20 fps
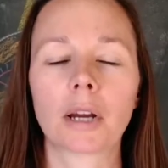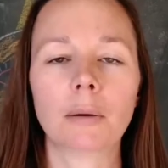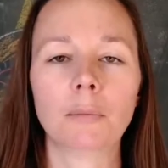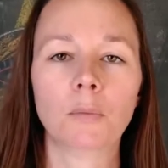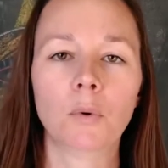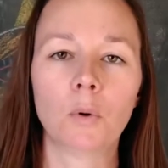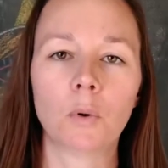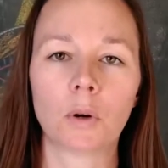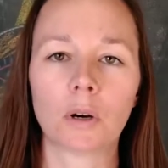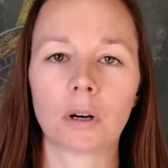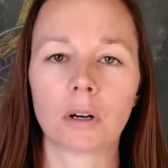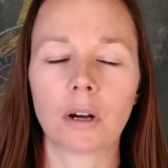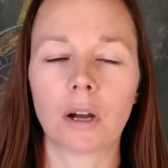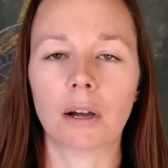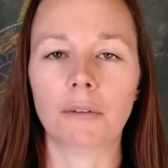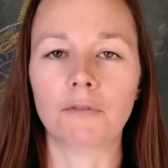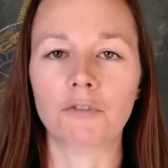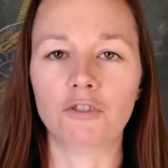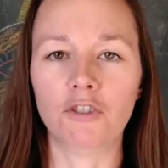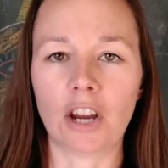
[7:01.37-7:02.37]
and more
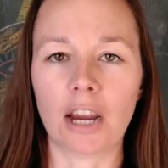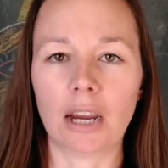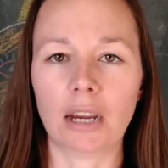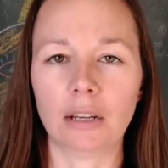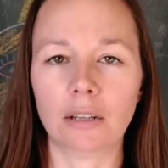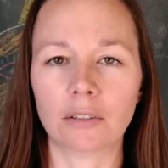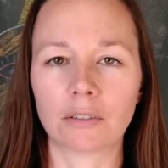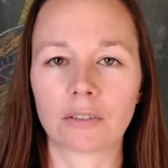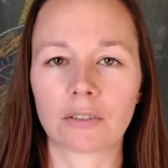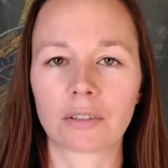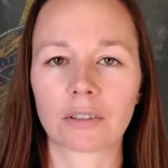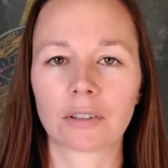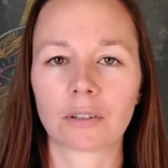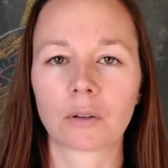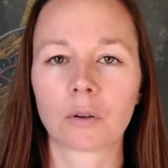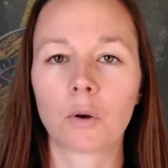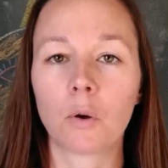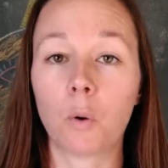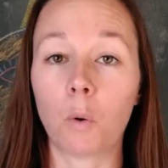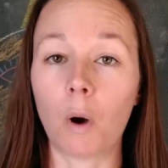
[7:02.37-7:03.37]
of Jane's
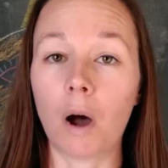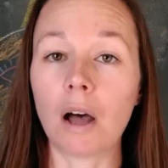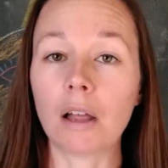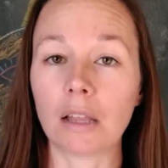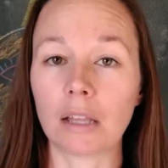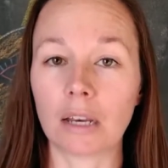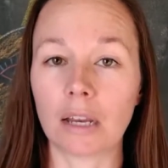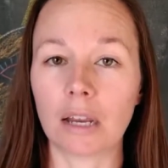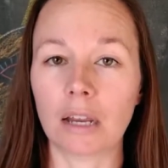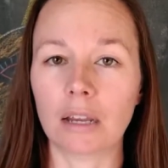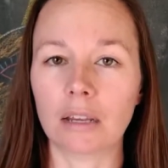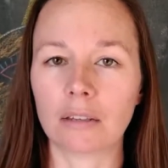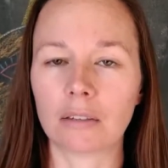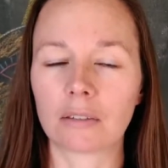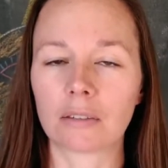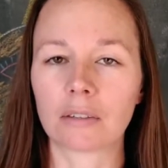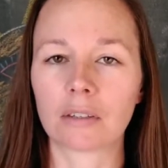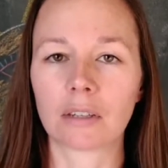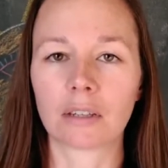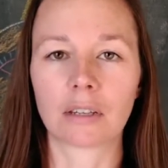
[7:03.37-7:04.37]

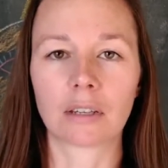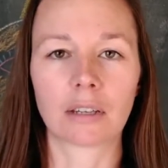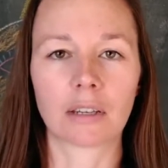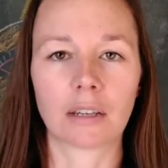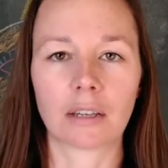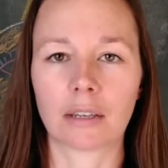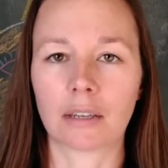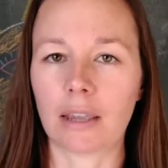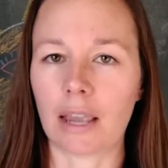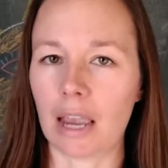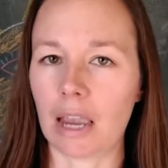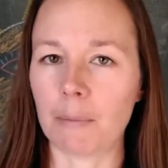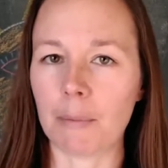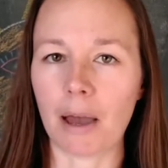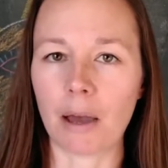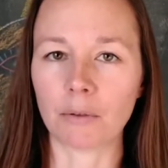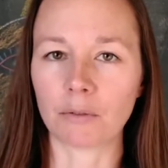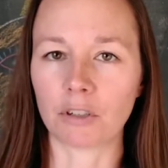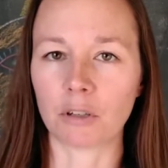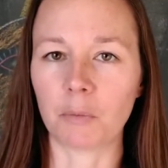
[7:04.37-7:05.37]
qualities came
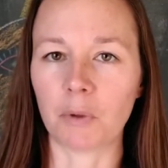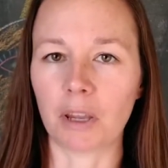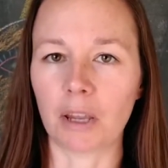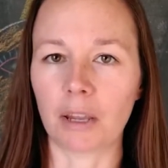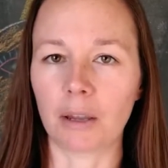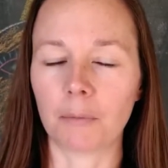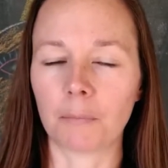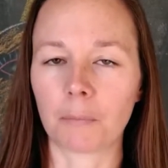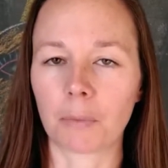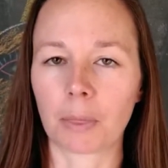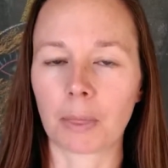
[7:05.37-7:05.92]
out to me.